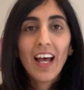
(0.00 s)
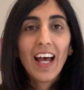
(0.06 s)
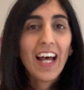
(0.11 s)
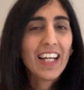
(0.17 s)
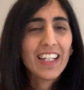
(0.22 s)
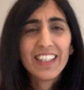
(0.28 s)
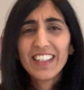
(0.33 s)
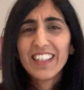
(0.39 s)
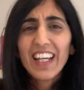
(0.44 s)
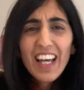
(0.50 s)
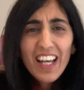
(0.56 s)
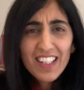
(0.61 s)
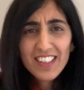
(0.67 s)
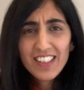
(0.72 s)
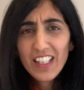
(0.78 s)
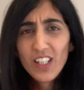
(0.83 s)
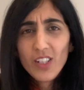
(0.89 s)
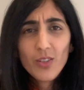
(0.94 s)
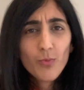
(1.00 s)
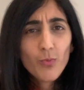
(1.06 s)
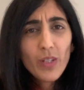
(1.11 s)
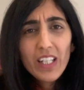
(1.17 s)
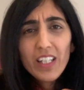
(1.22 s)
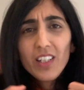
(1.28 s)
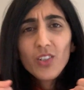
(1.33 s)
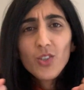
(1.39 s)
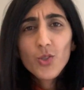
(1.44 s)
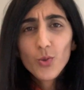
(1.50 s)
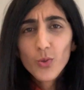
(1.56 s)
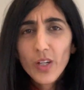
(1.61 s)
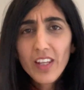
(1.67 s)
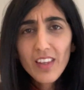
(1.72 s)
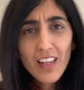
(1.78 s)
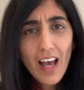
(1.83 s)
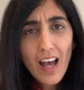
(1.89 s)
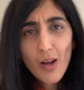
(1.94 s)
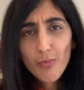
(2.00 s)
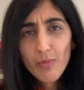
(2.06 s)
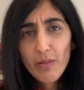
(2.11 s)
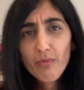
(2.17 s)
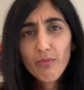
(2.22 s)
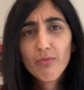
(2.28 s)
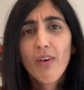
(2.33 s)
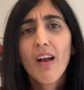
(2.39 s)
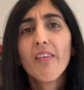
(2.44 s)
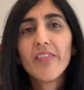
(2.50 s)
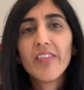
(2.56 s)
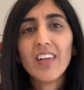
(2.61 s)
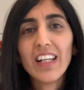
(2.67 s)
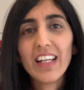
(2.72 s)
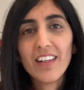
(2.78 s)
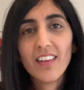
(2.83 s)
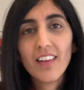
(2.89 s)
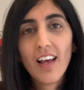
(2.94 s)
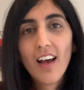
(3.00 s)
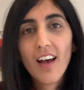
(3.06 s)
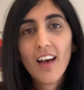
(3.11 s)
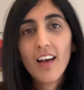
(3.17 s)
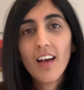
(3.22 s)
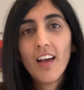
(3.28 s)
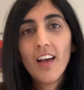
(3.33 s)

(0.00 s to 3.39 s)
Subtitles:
And yes, we enjoy that and we revel in that.